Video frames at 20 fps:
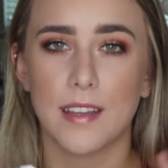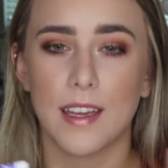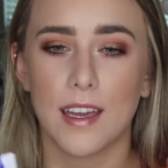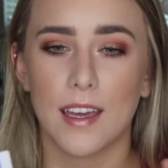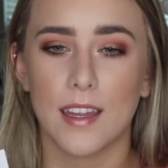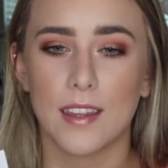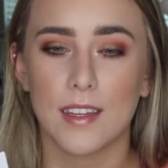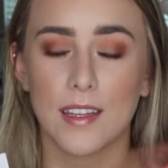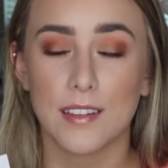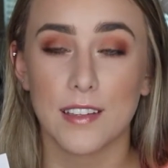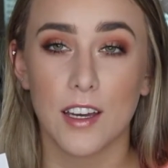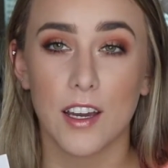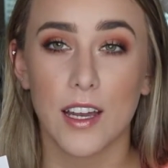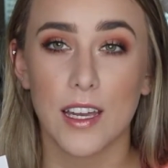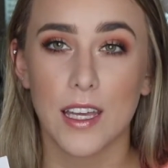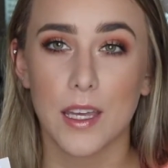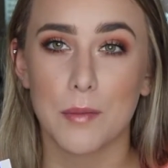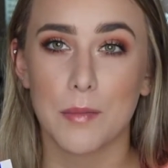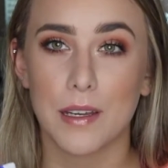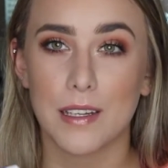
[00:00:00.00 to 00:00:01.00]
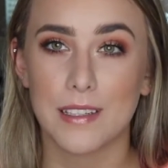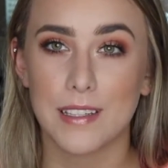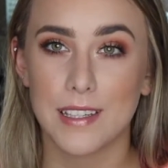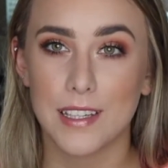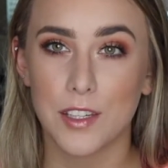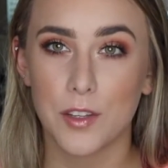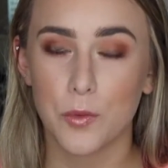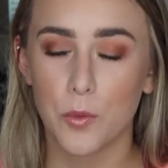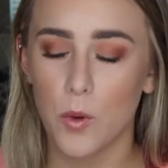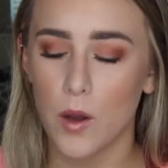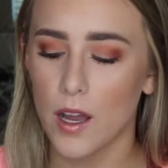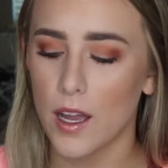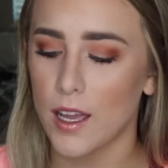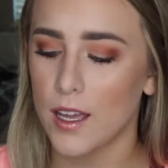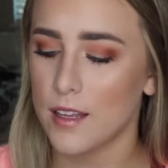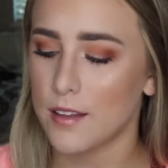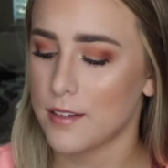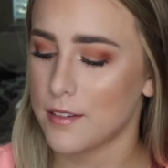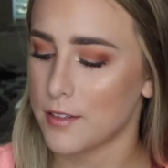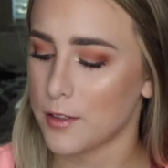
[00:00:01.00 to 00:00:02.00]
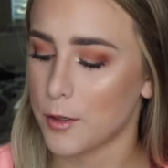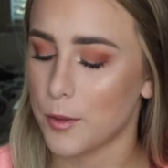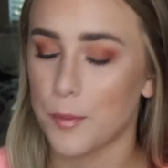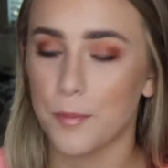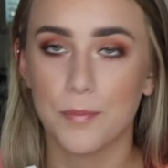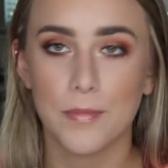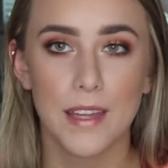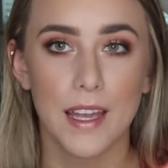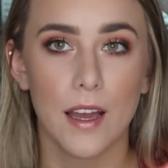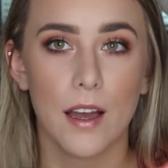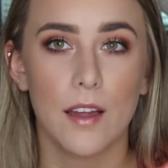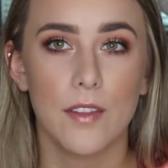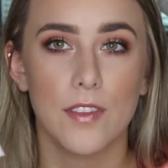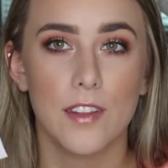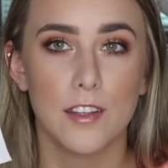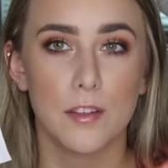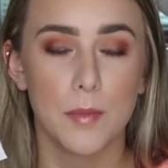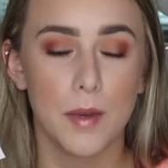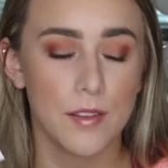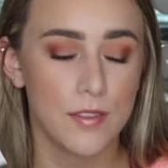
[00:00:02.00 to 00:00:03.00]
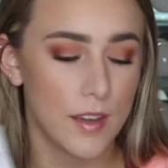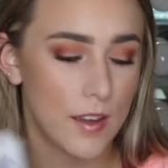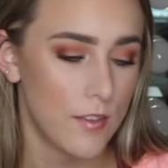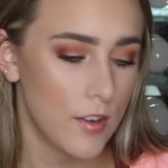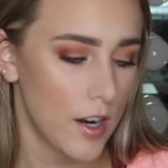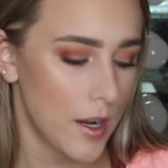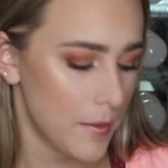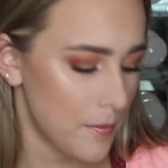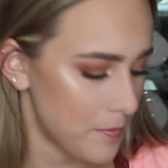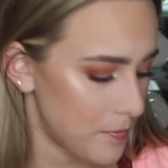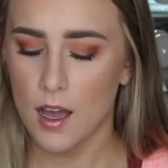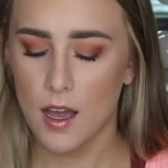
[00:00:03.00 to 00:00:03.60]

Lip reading: and that's how I get my teeth white. So yeah, these are my favorite.